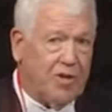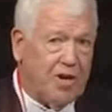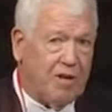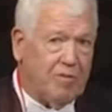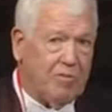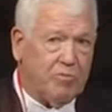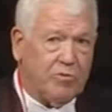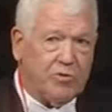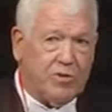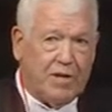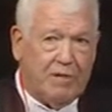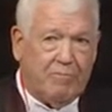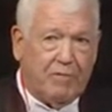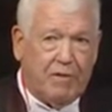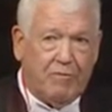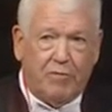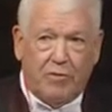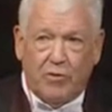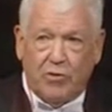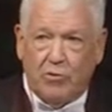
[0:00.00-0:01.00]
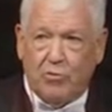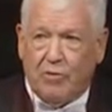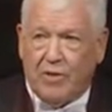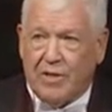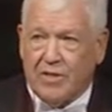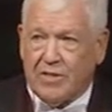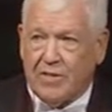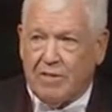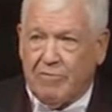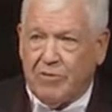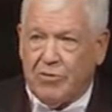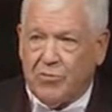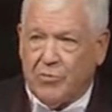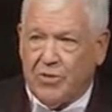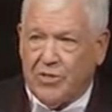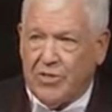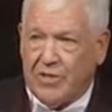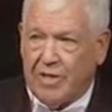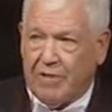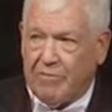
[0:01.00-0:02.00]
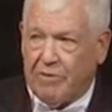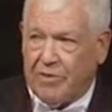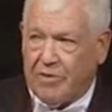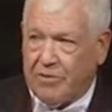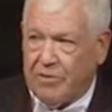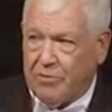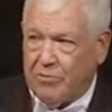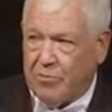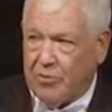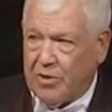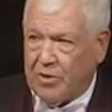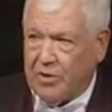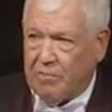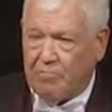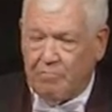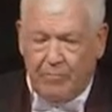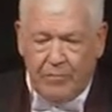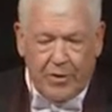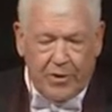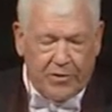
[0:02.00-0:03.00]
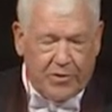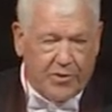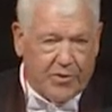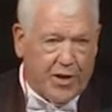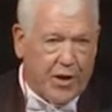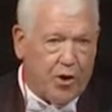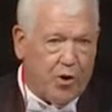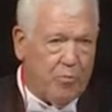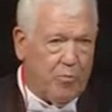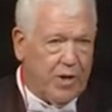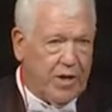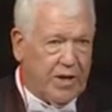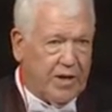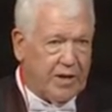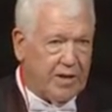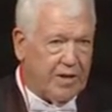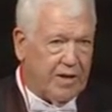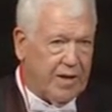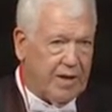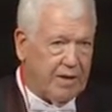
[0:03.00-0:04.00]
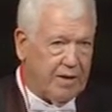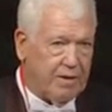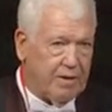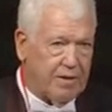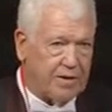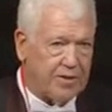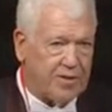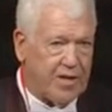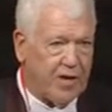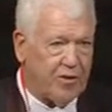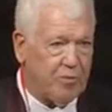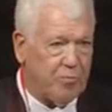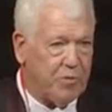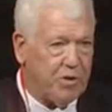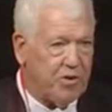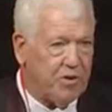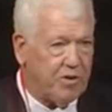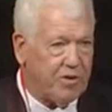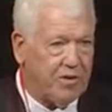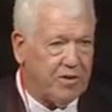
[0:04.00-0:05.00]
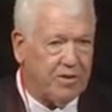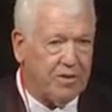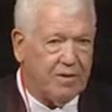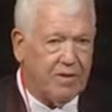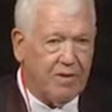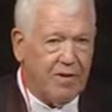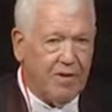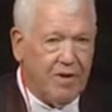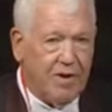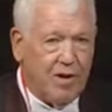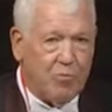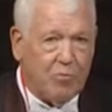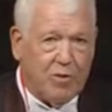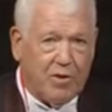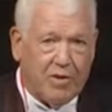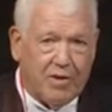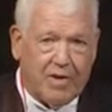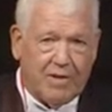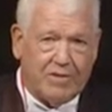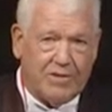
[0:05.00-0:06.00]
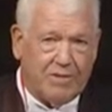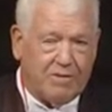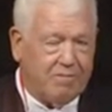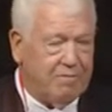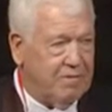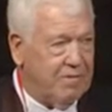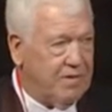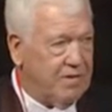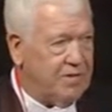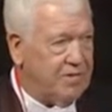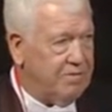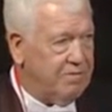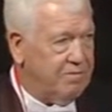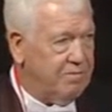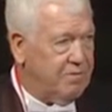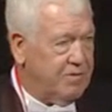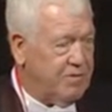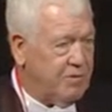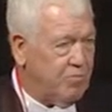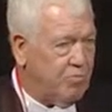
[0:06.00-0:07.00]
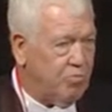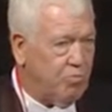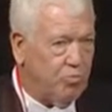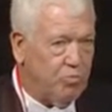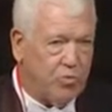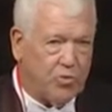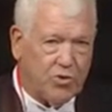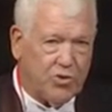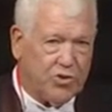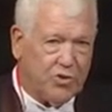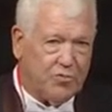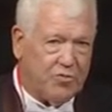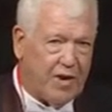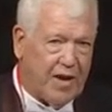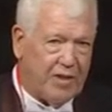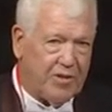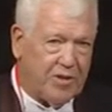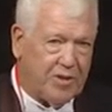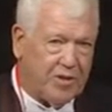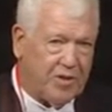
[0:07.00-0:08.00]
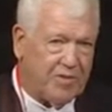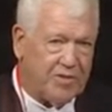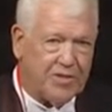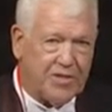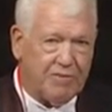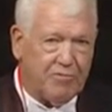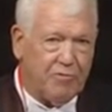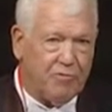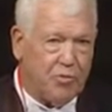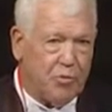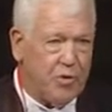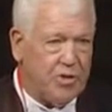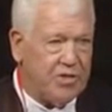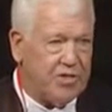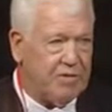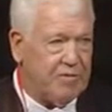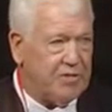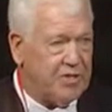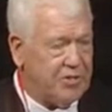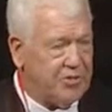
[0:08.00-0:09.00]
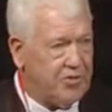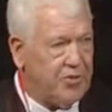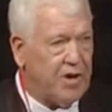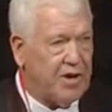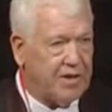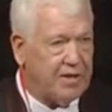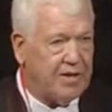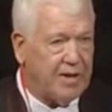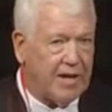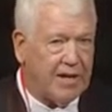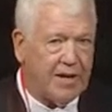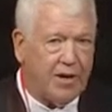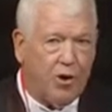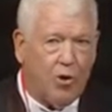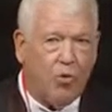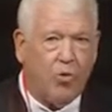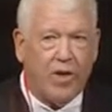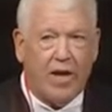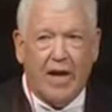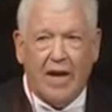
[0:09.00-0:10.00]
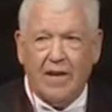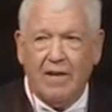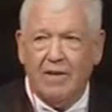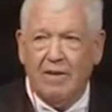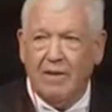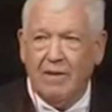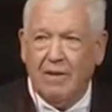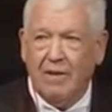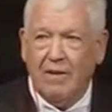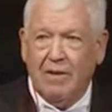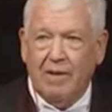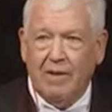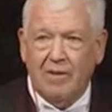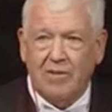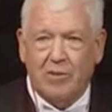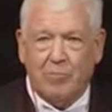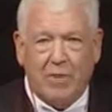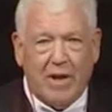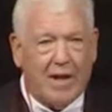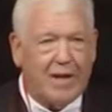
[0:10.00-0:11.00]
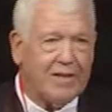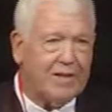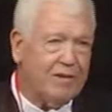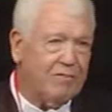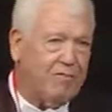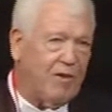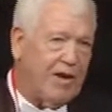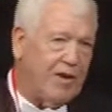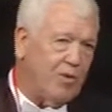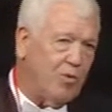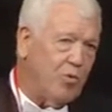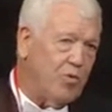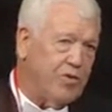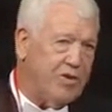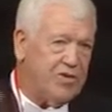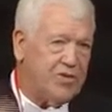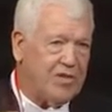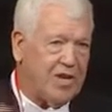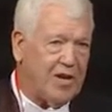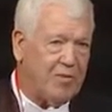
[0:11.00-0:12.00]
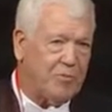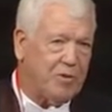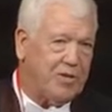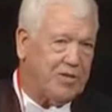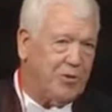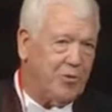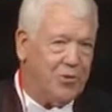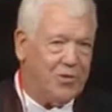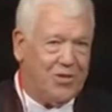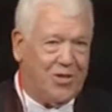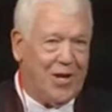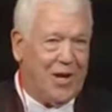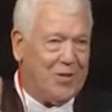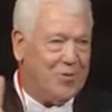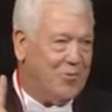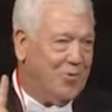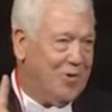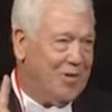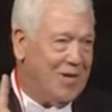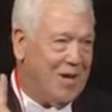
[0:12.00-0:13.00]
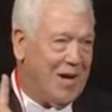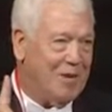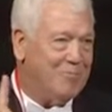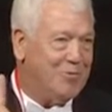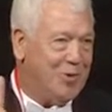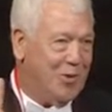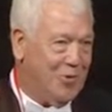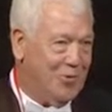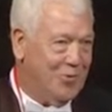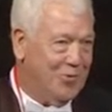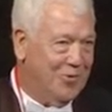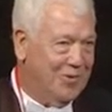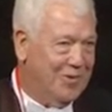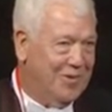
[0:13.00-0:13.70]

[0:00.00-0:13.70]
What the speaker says: John he flew the 727 to the Caribbean and South America, and he said, could you fly the 746? I said, sure, I can hold that. He said, but I like to fly north and south because I only change one time zone.